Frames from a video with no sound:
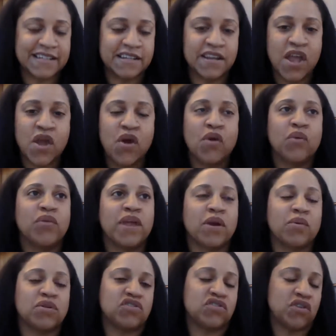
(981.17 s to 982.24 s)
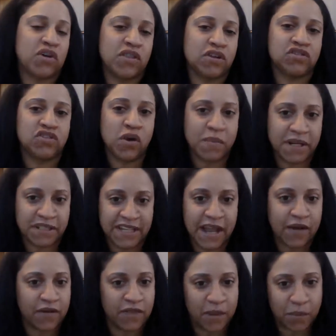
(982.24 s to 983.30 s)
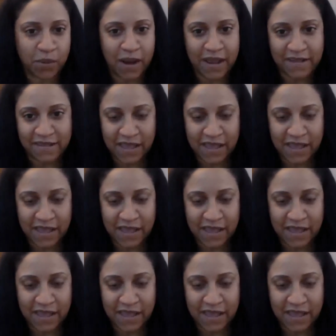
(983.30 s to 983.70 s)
And there's so much out in the press